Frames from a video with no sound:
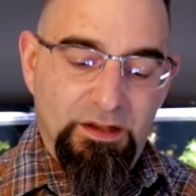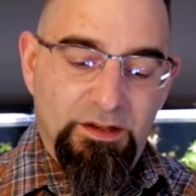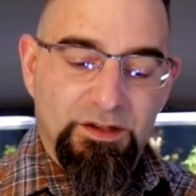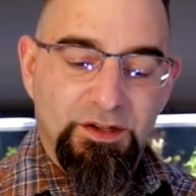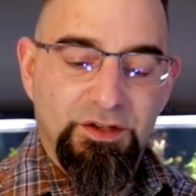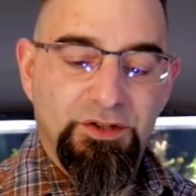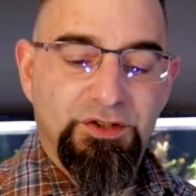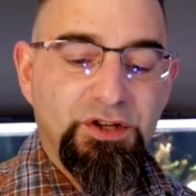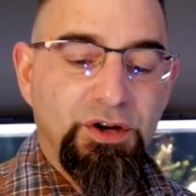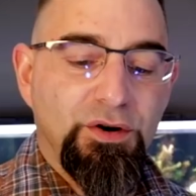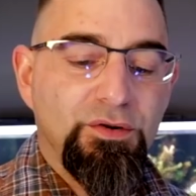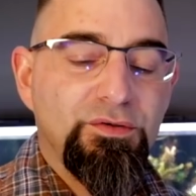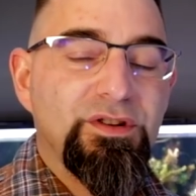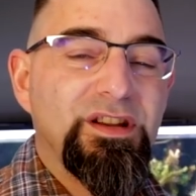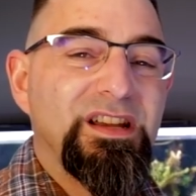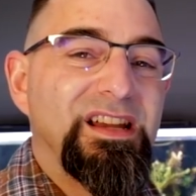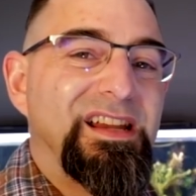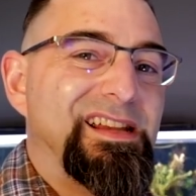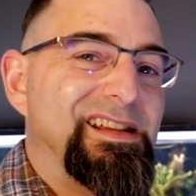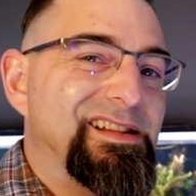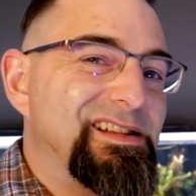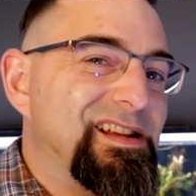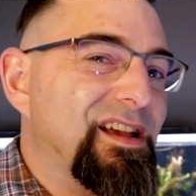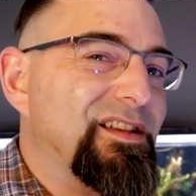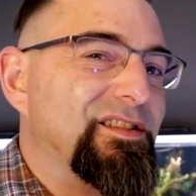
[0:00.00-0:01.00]
You don't
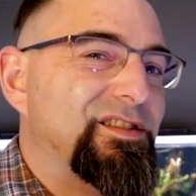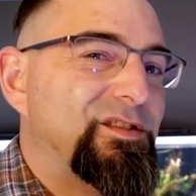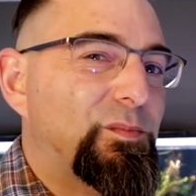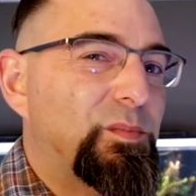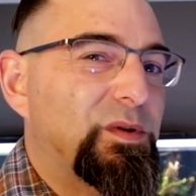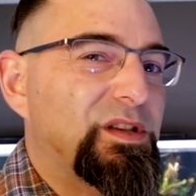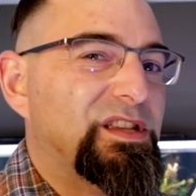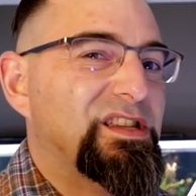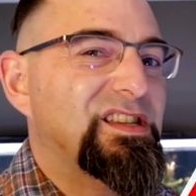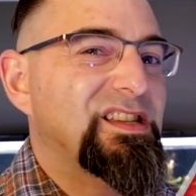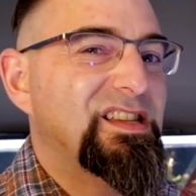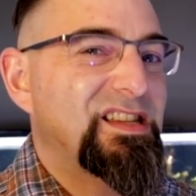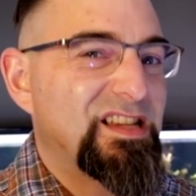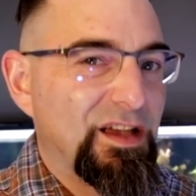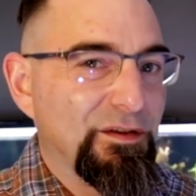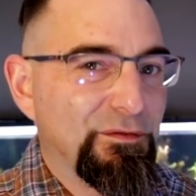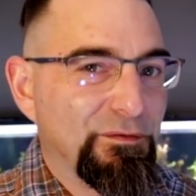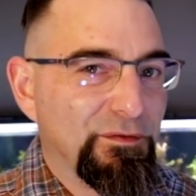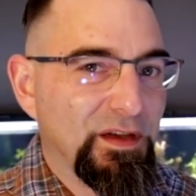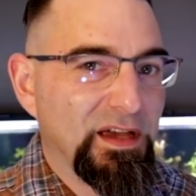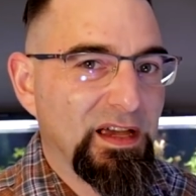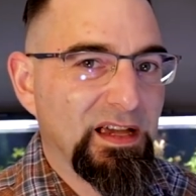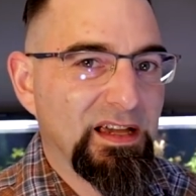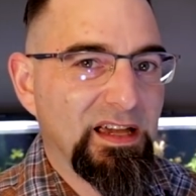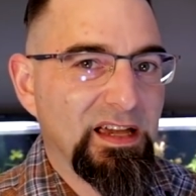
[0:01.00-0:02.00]
need
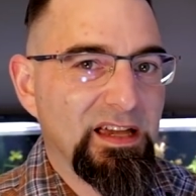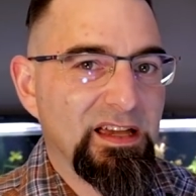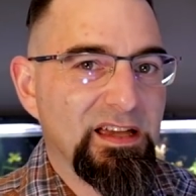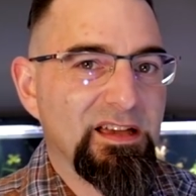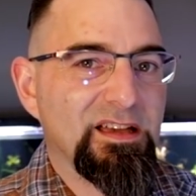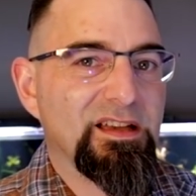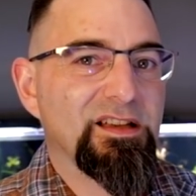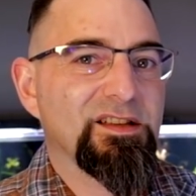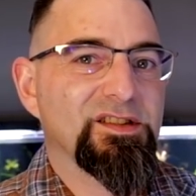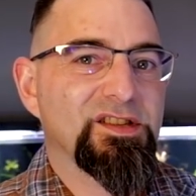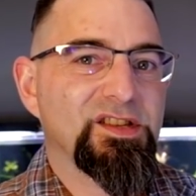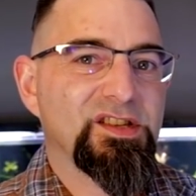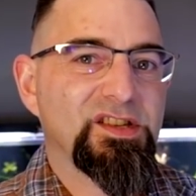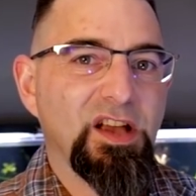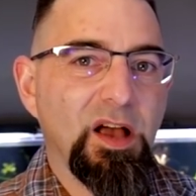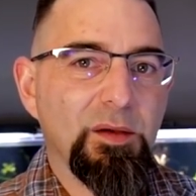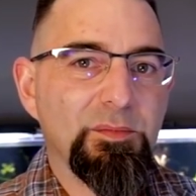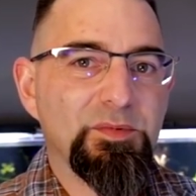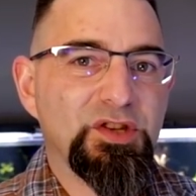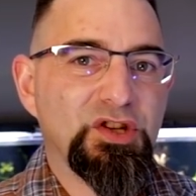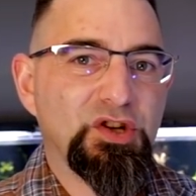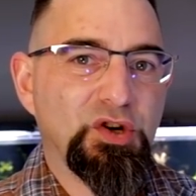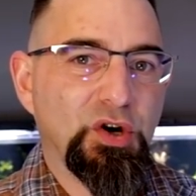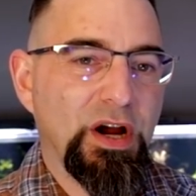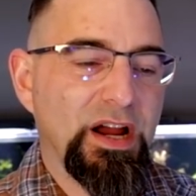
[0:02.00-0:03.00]
specific
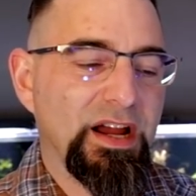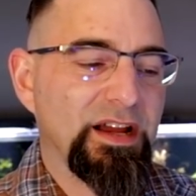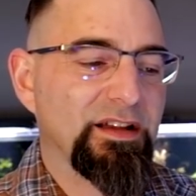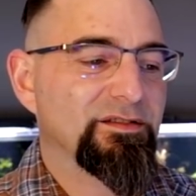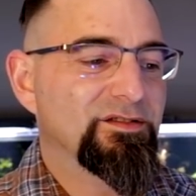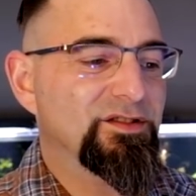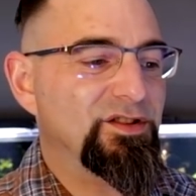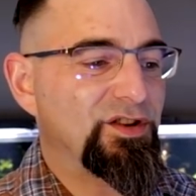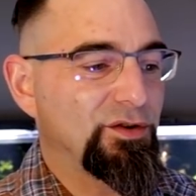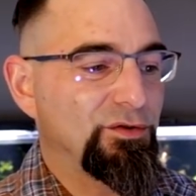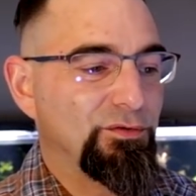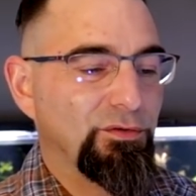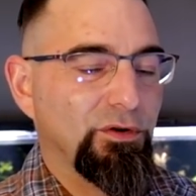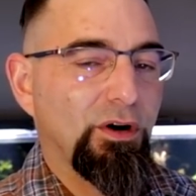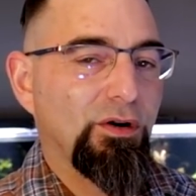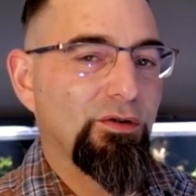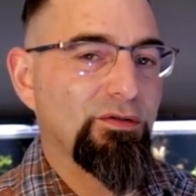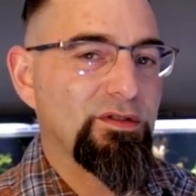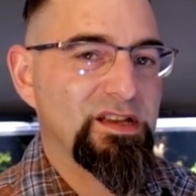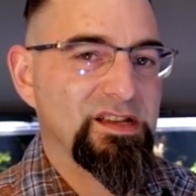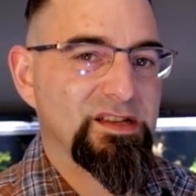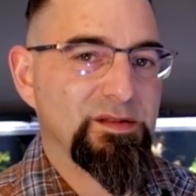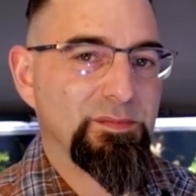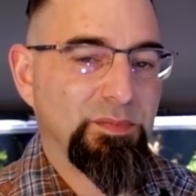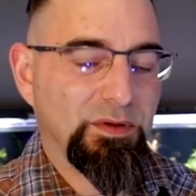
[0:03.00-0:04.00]
substrate to grow
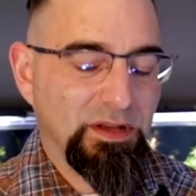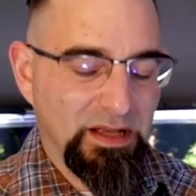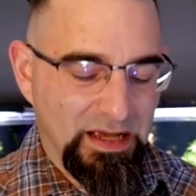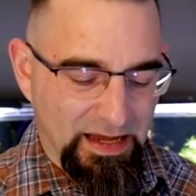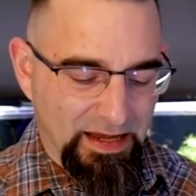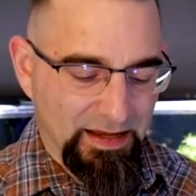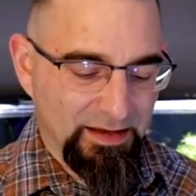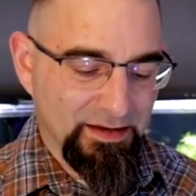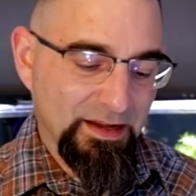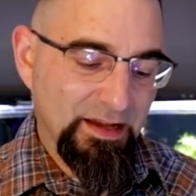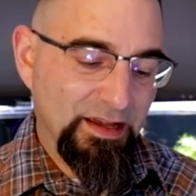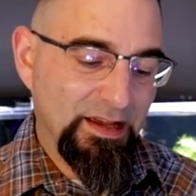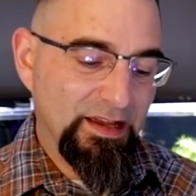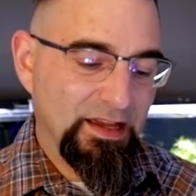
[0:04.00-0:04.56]
this plant.